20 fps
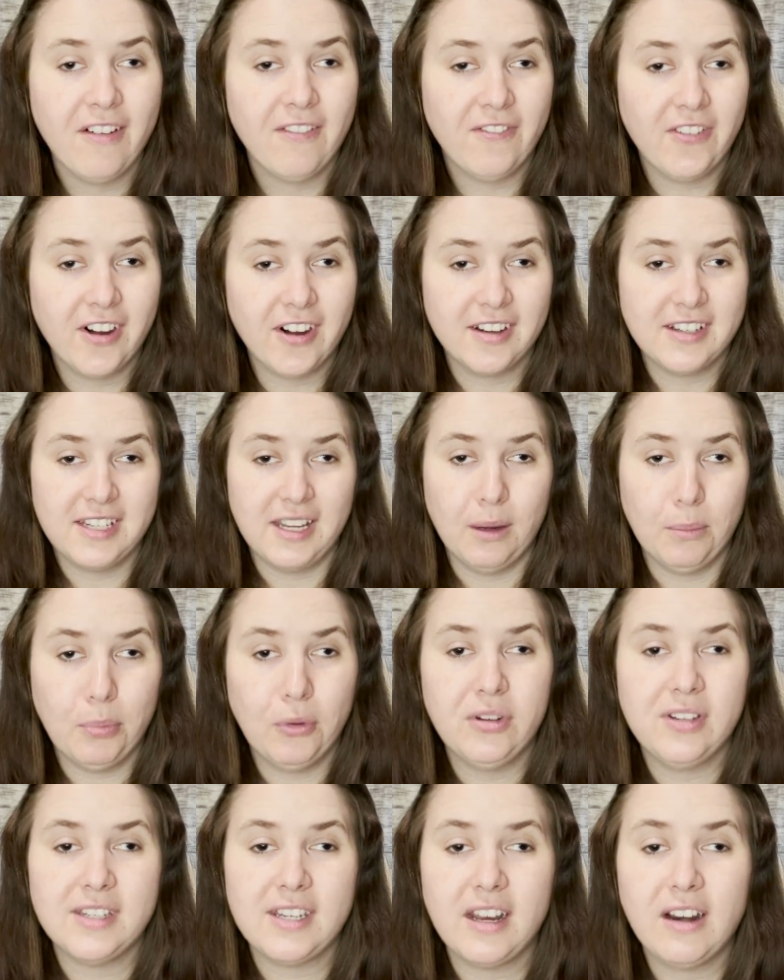For
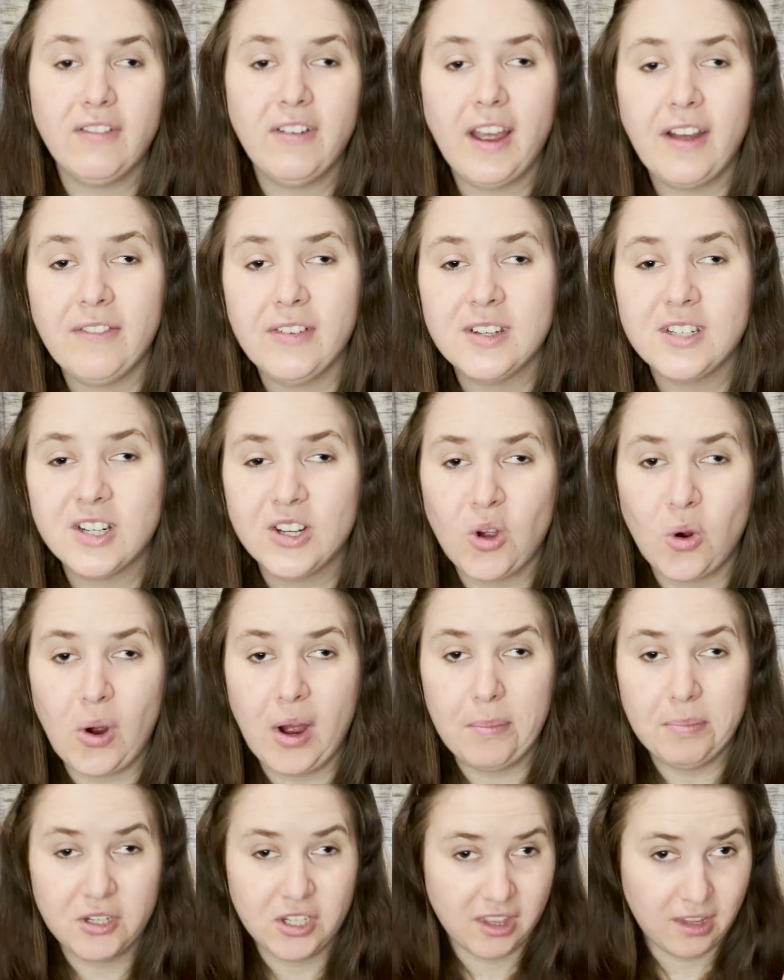example, instead of having to go
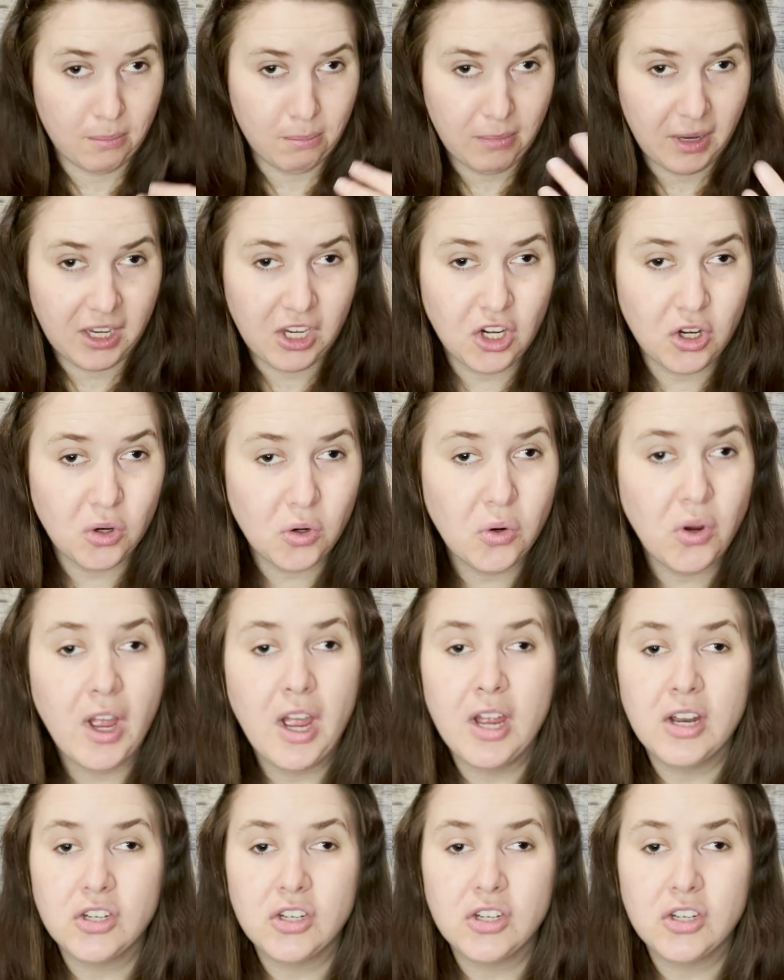up to the menu